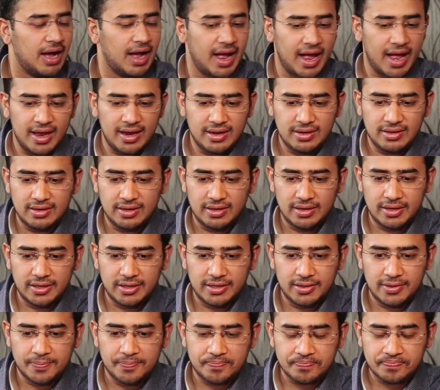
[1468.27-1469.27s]
And
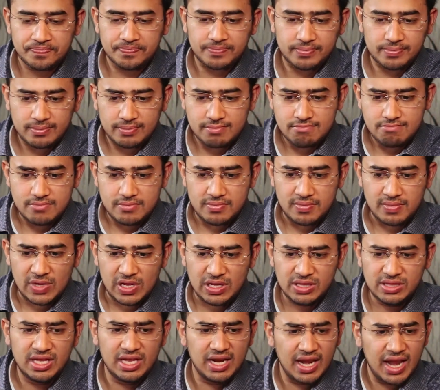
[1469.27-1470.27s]
the
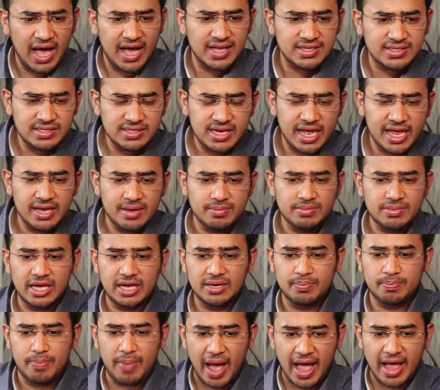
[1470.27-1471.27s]
last time
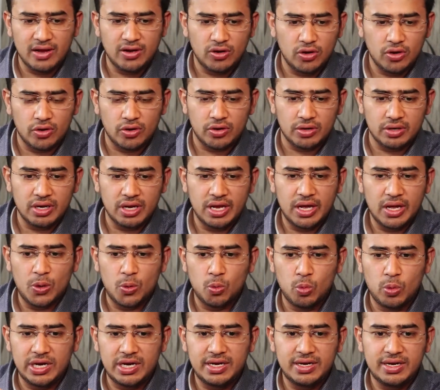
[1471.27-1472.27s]
that Bangalore
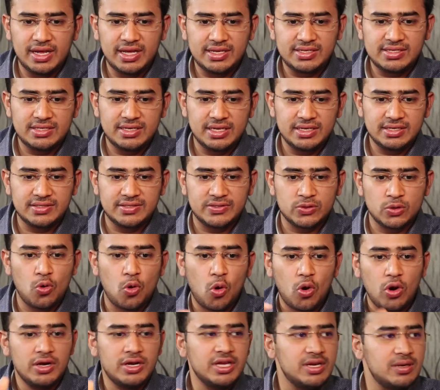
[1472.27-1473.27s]
witnessed its
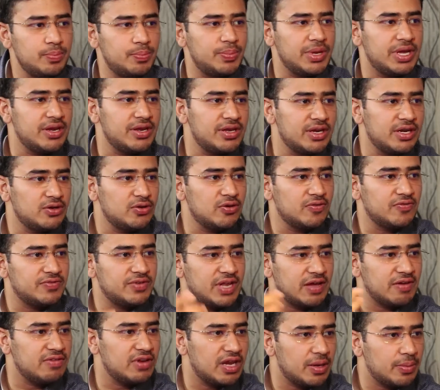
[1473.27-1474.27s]
golden period
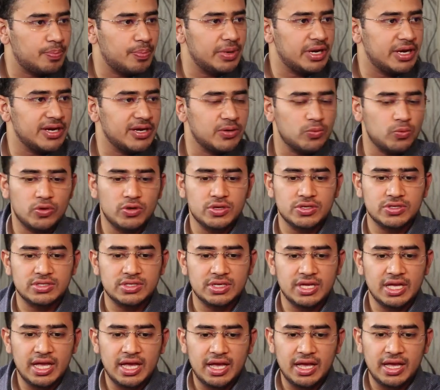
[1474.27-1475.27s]
of development
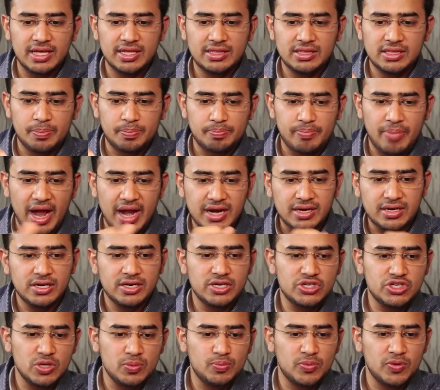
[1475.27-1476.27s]
was in the
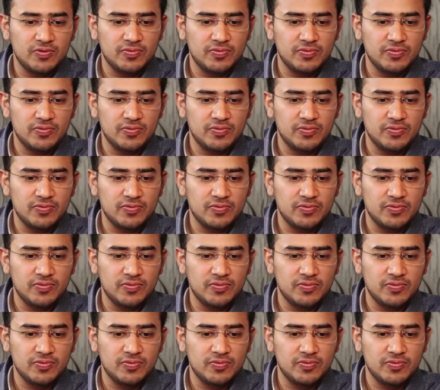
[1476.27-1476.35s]
partnership